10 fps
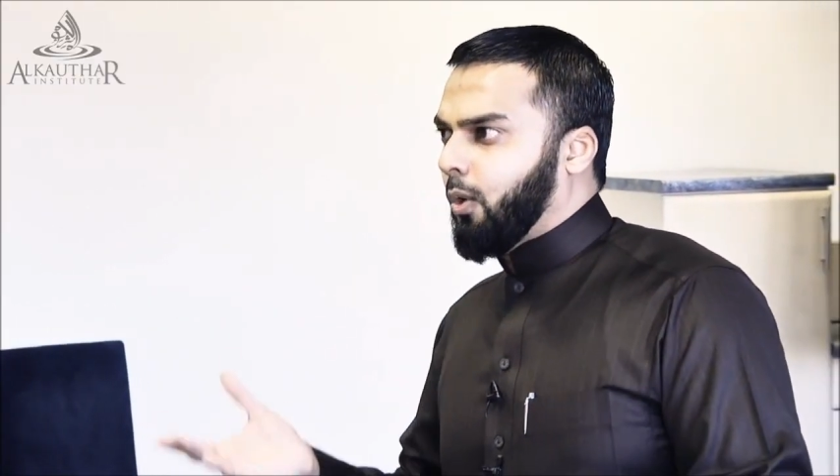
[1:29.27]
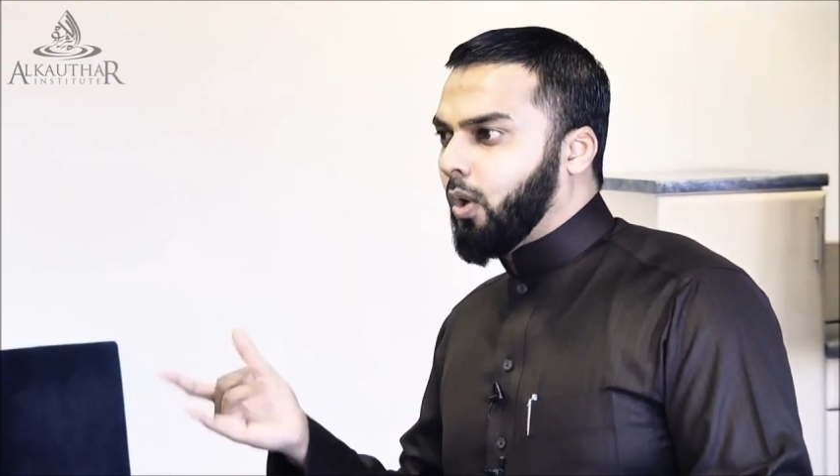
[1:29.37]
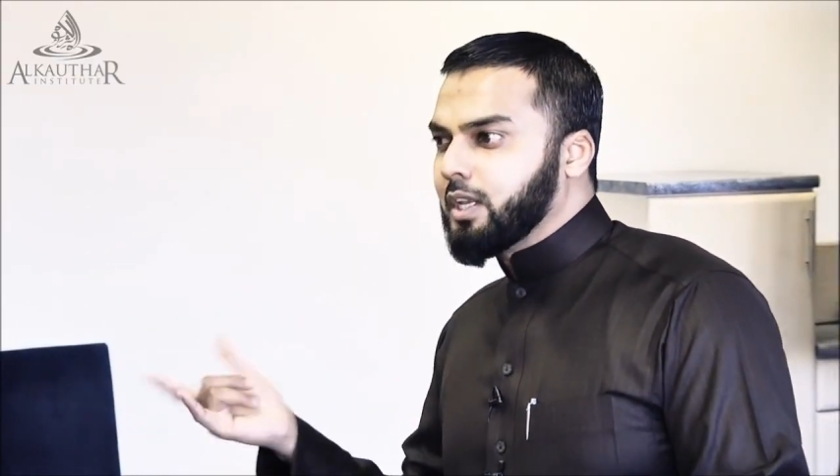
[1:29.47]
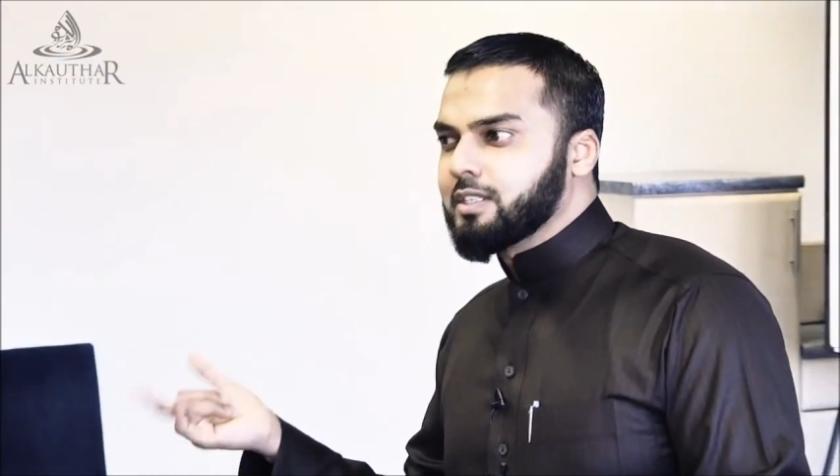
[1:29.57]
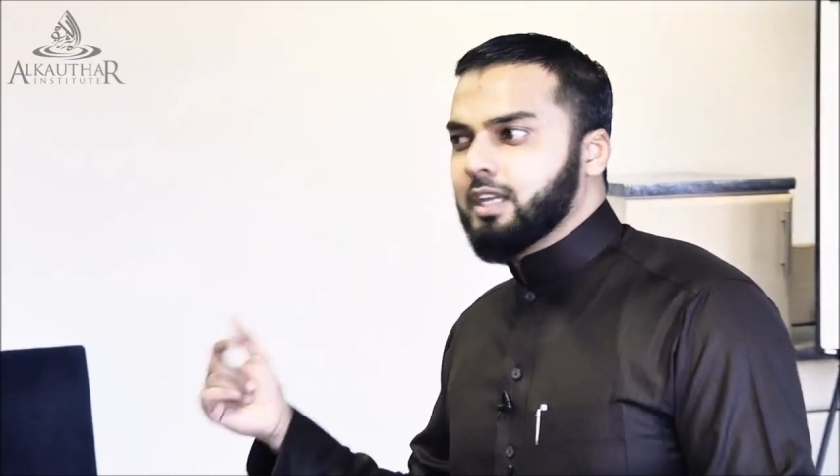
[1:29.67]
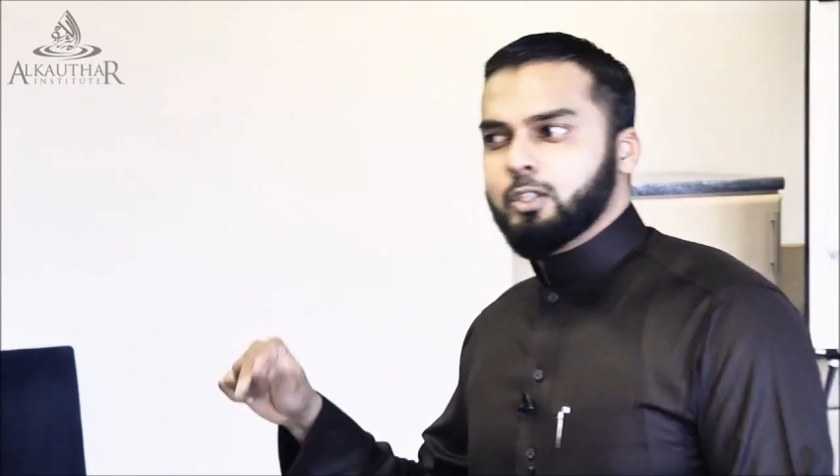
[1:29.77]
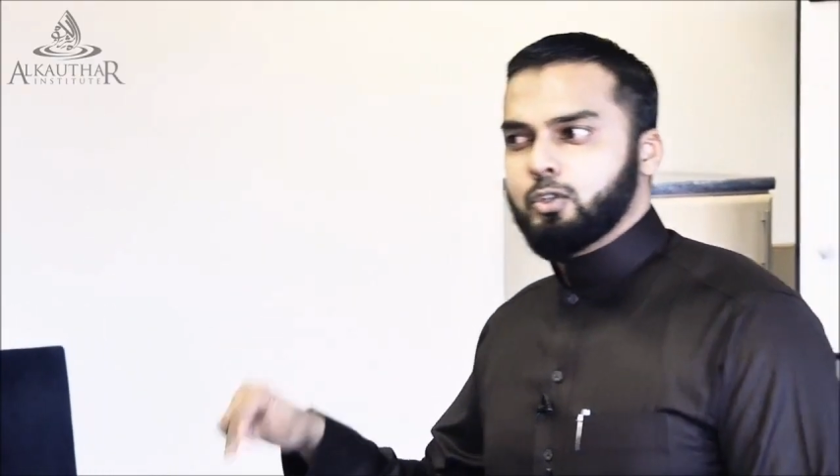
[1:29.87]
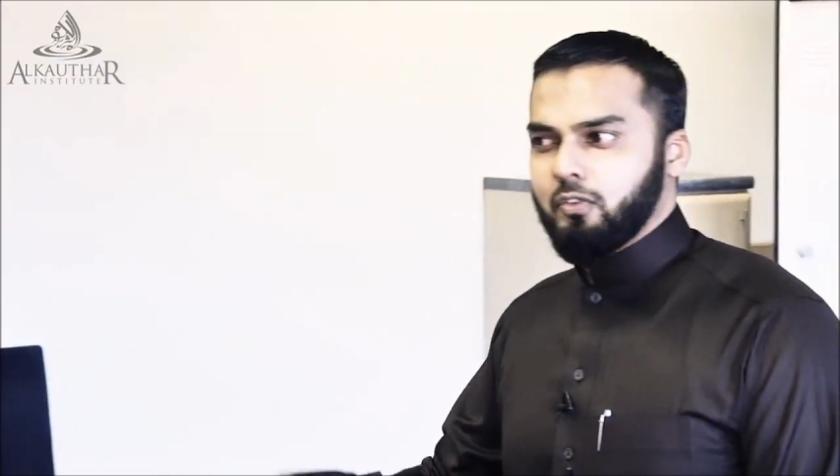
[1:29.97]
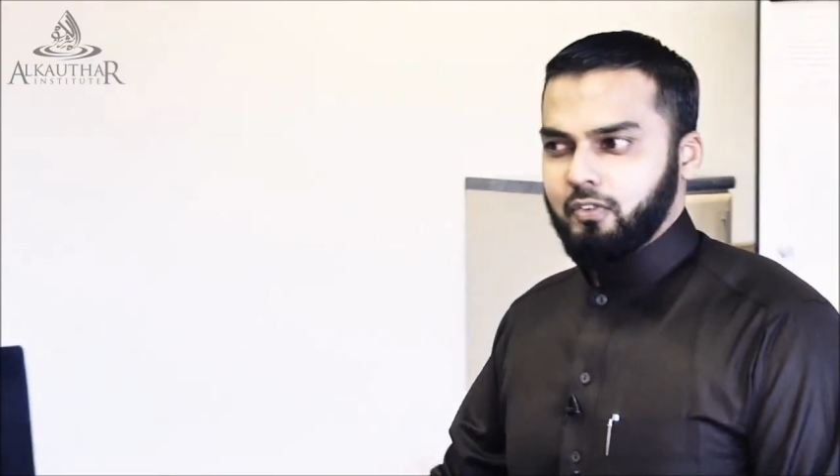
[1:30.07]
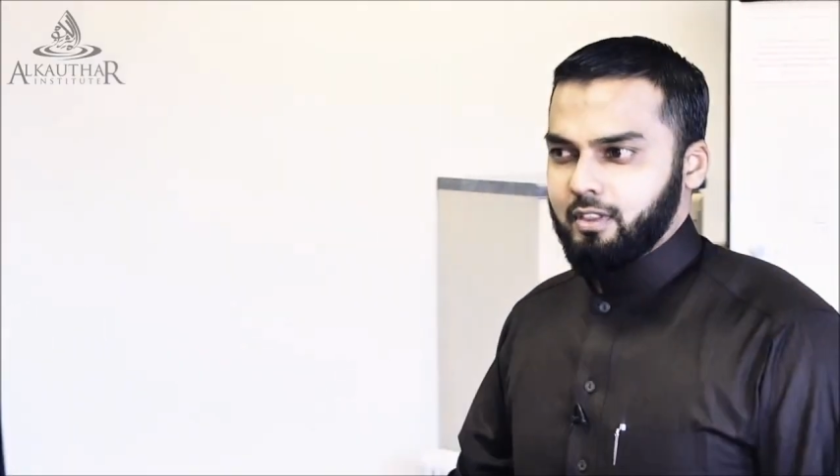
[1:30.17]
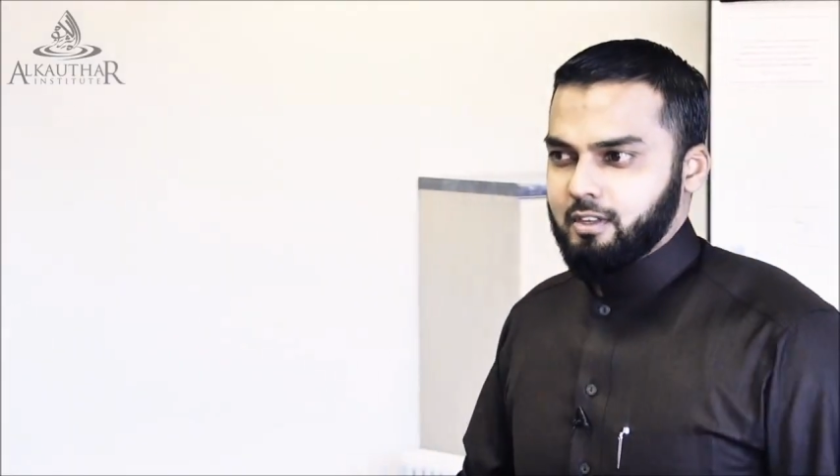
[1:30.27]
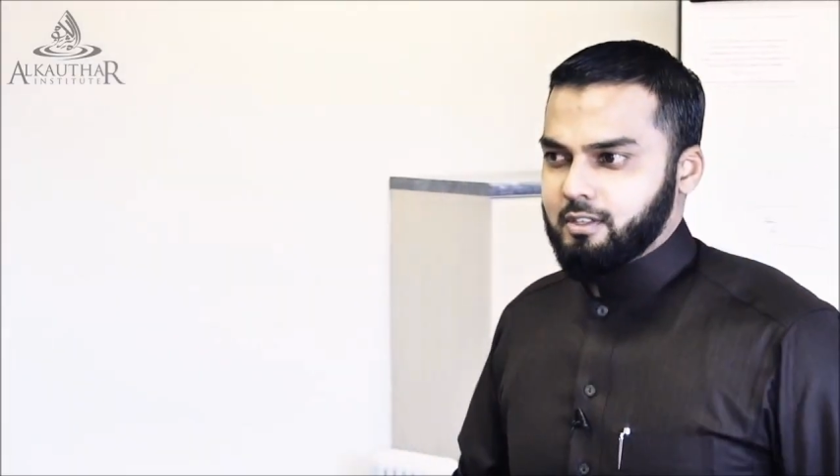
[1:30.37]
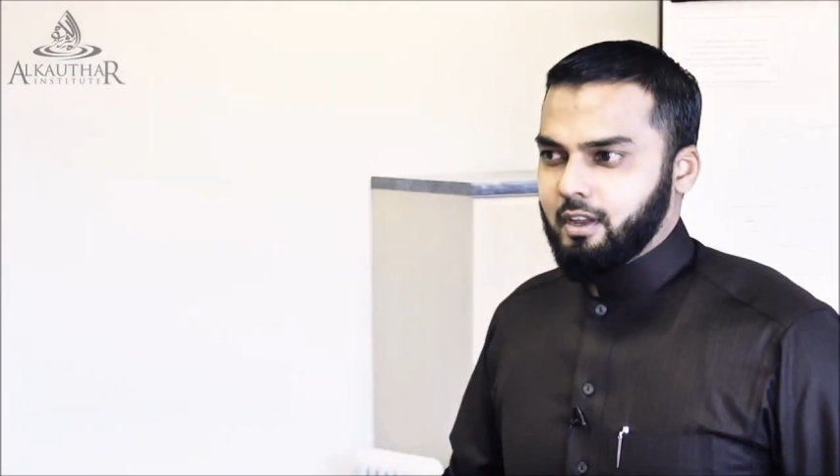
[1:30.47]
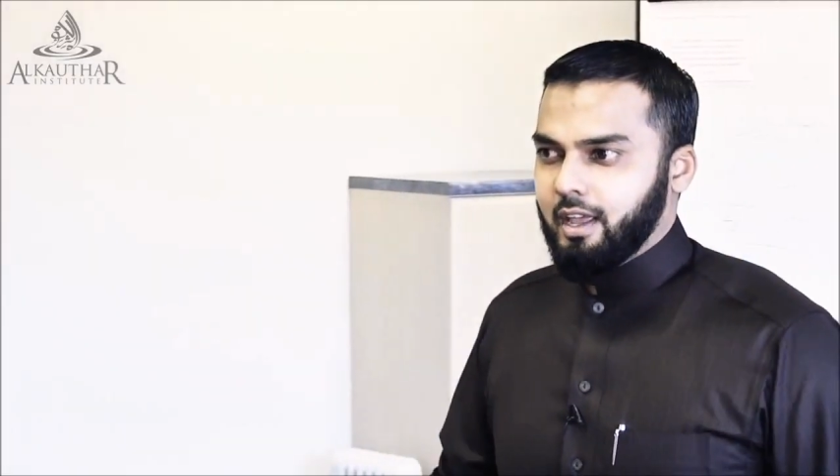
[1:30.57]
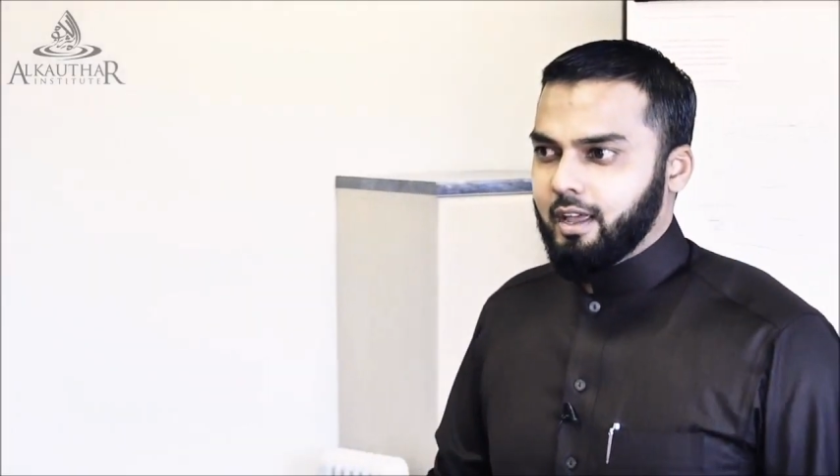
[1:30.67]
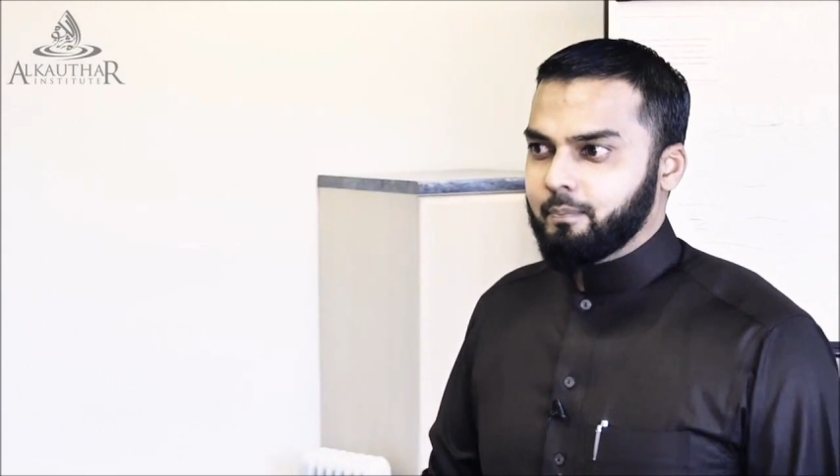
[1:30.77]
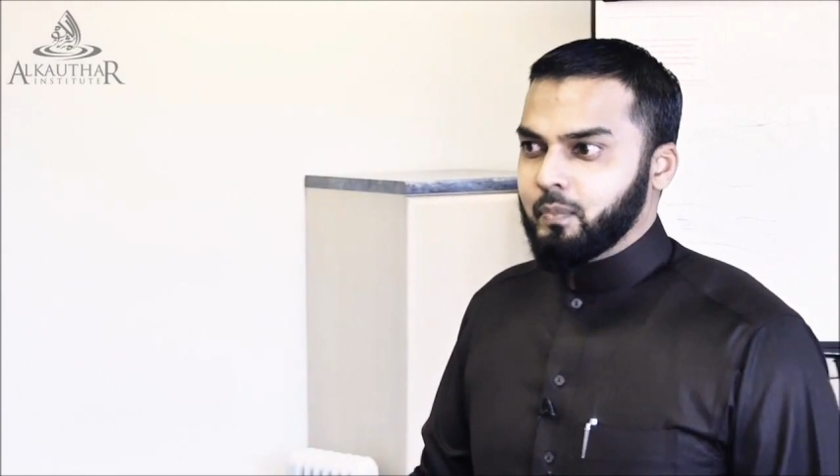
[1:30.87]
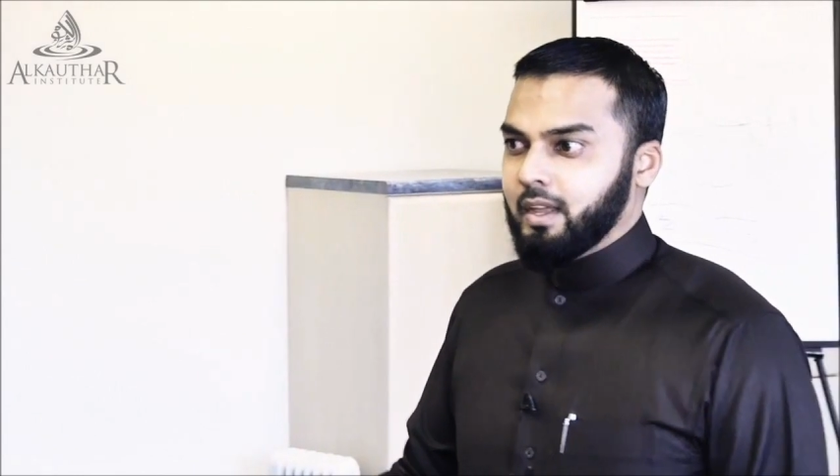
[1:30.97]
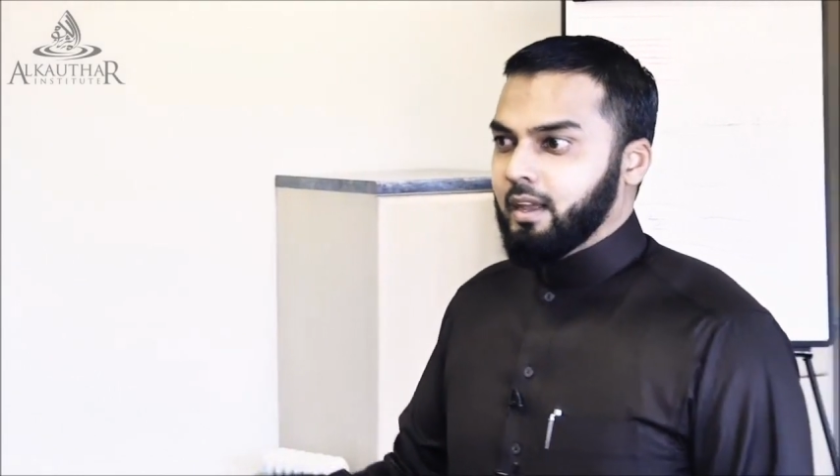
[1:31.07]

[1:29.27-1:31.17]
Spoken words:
What does that do for the salah?